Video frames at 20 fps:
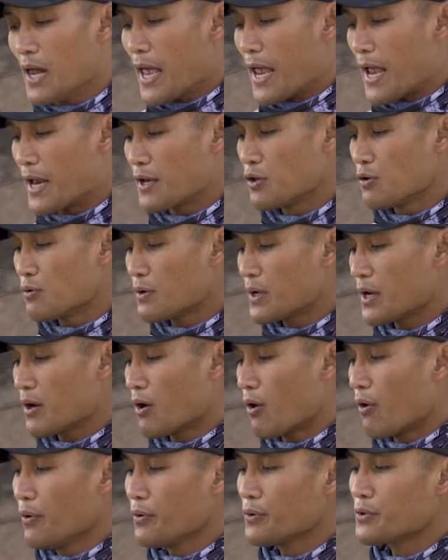And you can
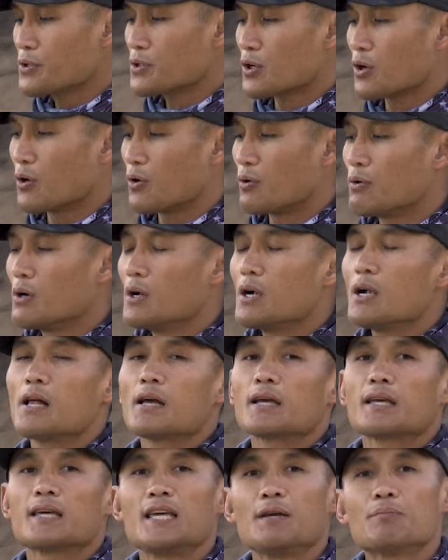also
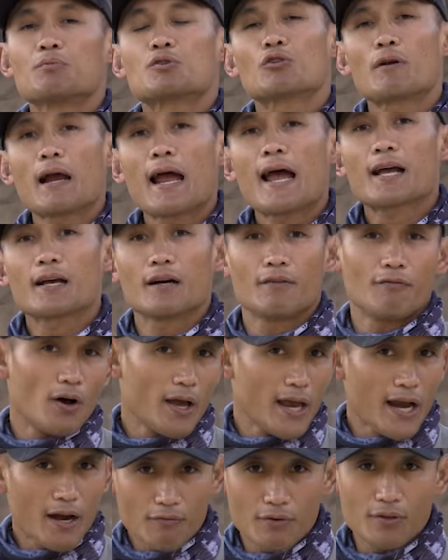keep track of
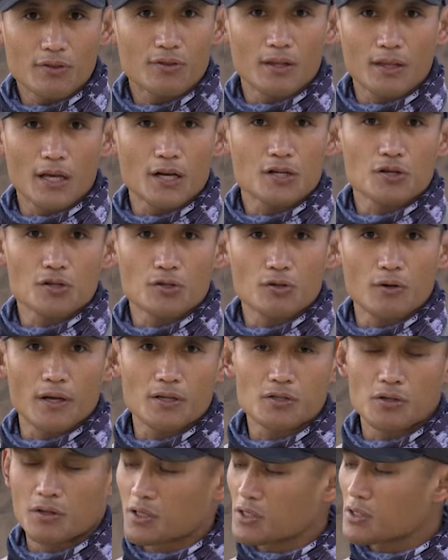everything that you're doing.
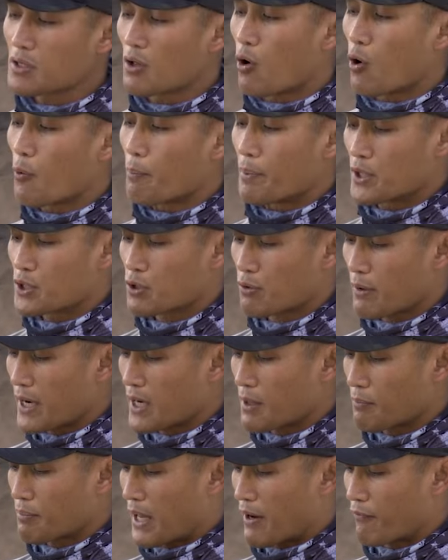So this is the open
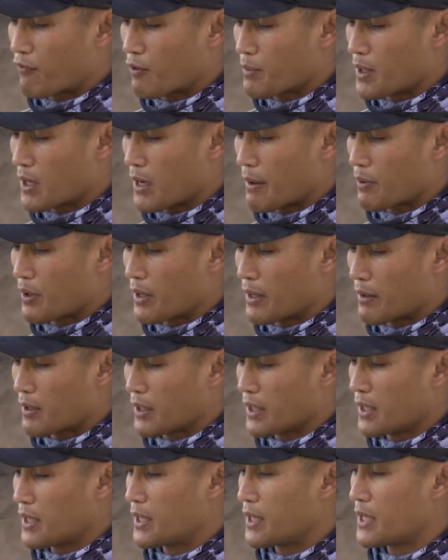training platform here. I'm going
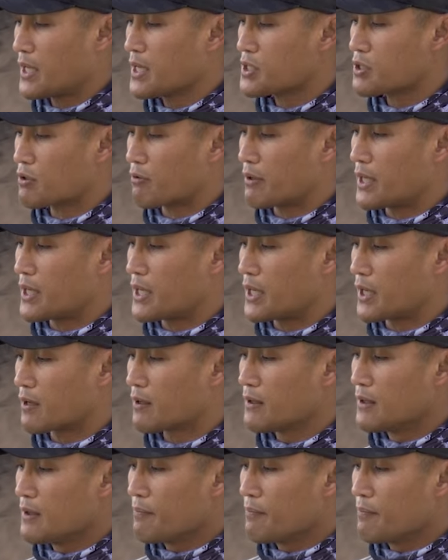to hit history here